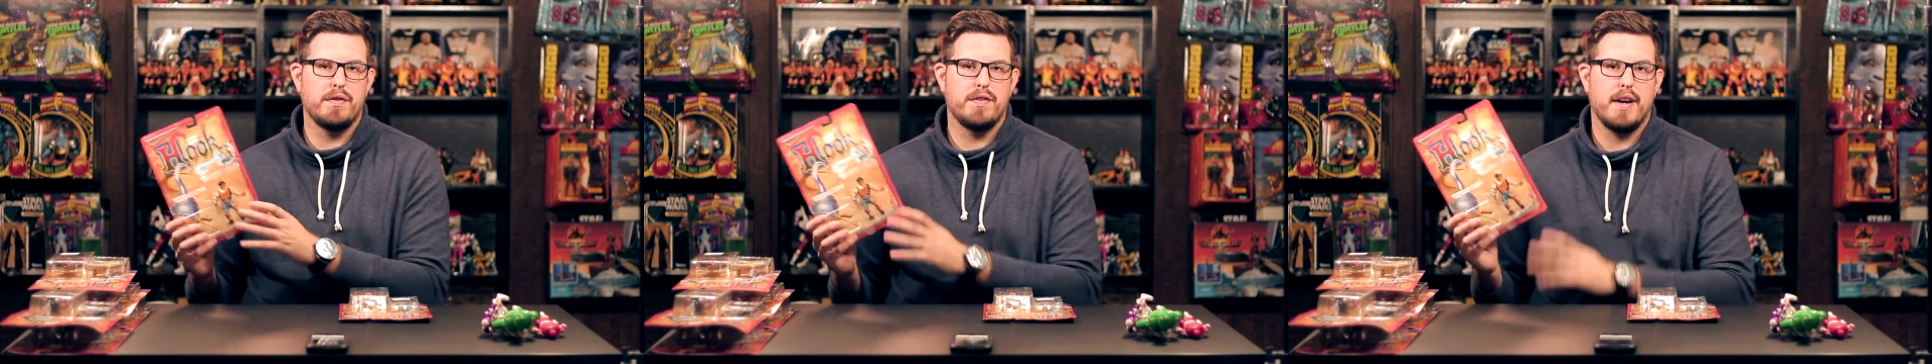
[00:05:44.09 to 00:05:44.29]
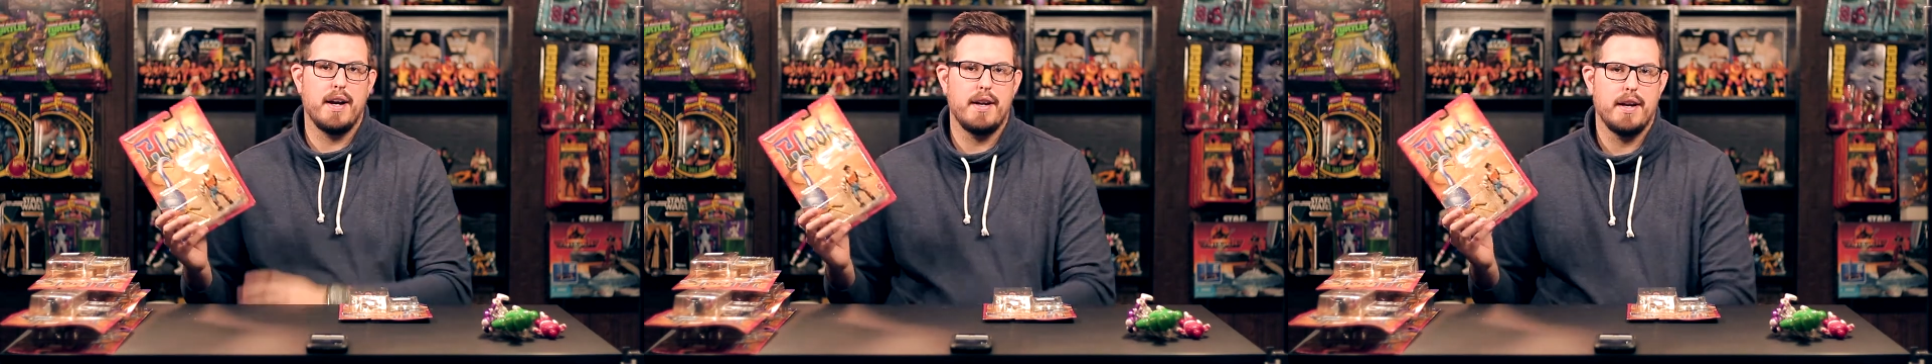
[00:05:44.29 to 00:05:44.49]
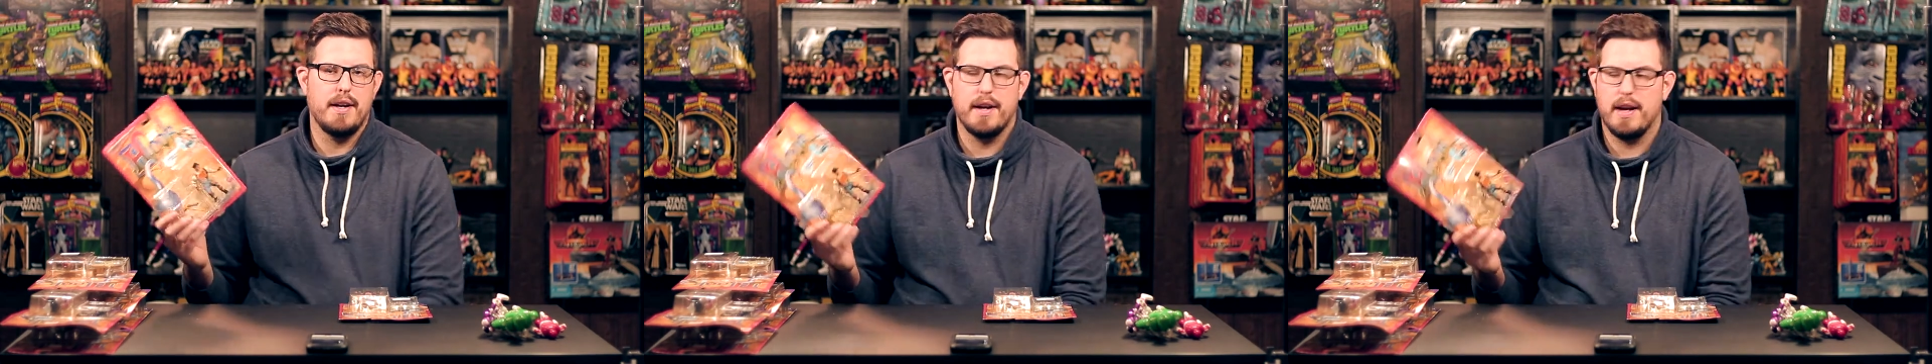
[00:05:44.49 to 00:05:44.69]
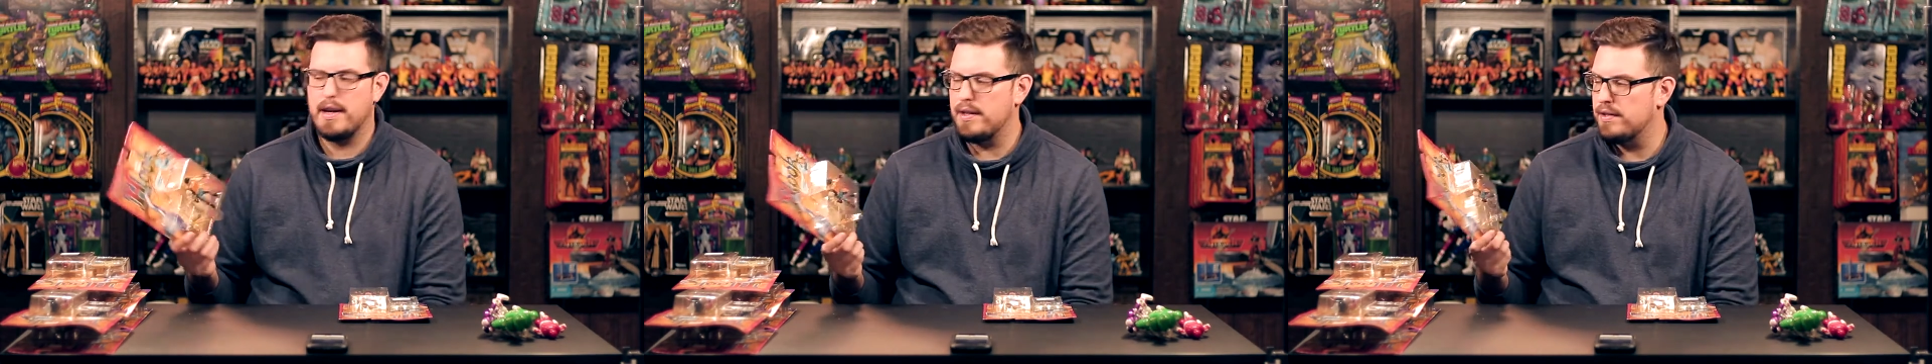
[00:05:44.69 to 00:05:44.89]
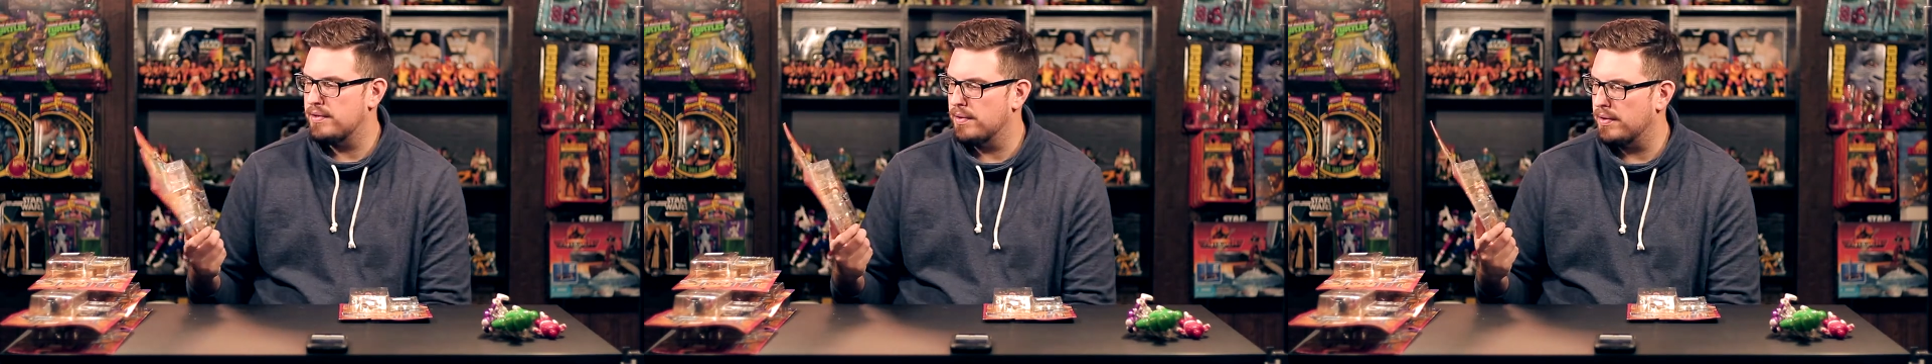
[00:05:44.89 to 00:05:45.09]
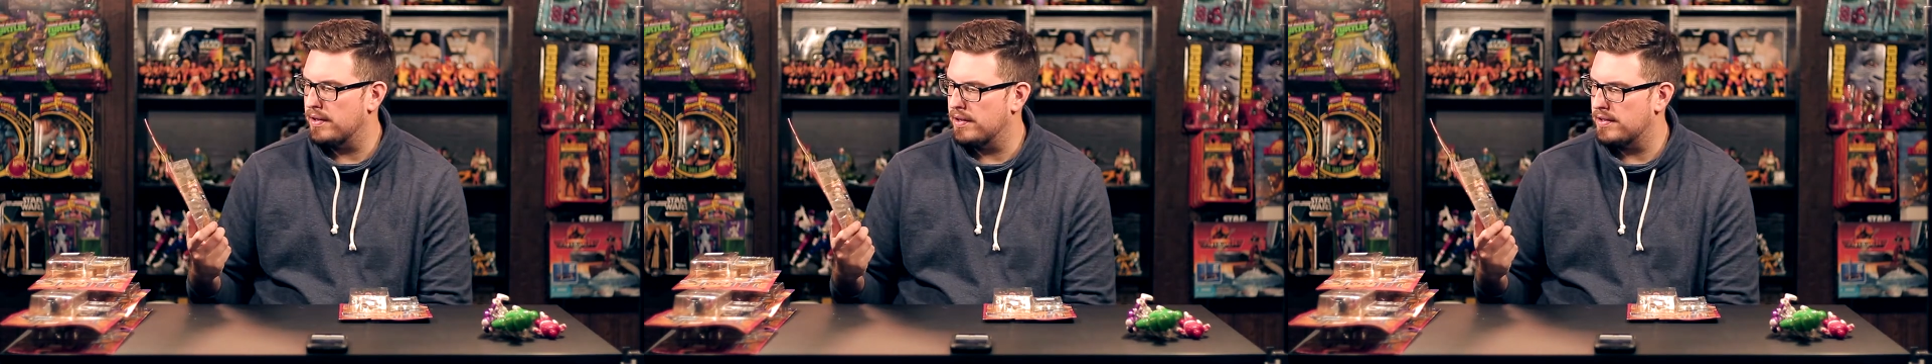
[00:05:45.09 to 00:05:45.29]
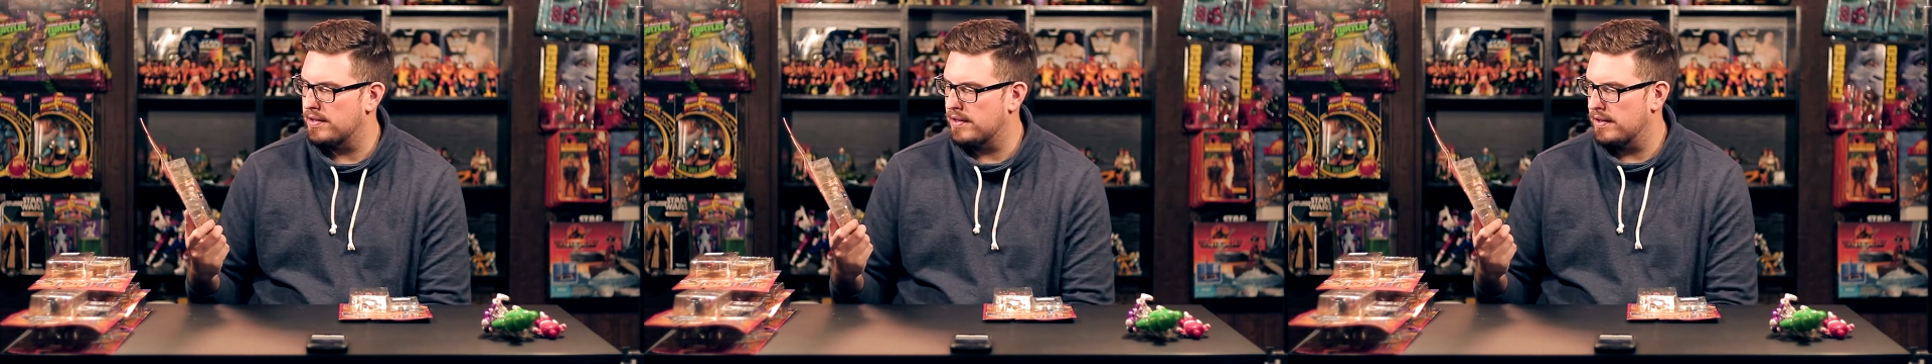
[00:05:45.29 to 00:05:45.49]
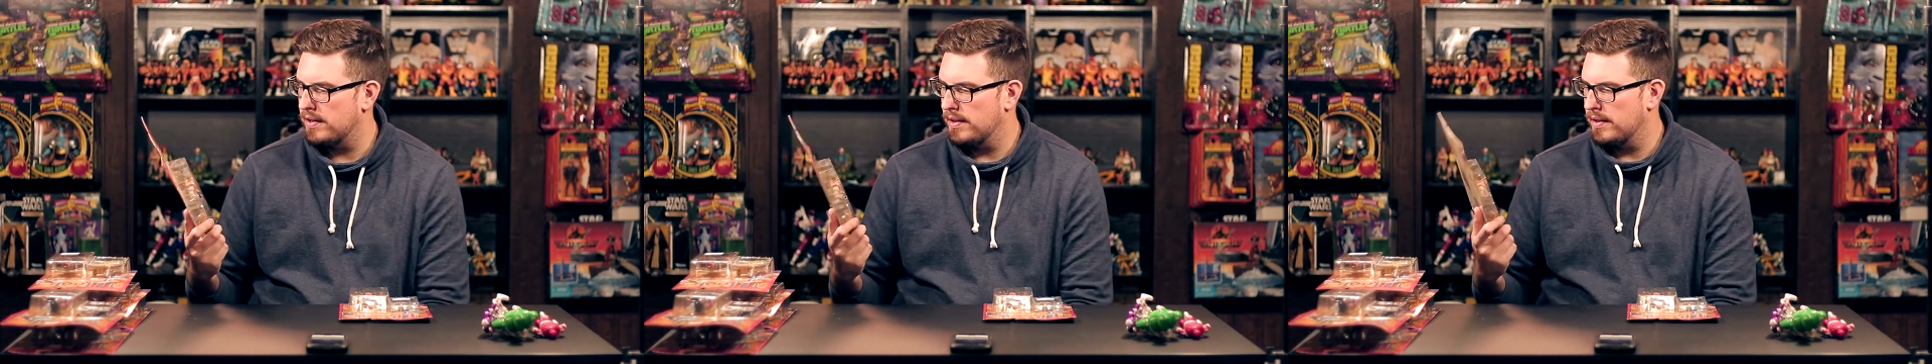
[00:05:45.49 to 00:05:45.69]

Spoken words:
find on 90s toys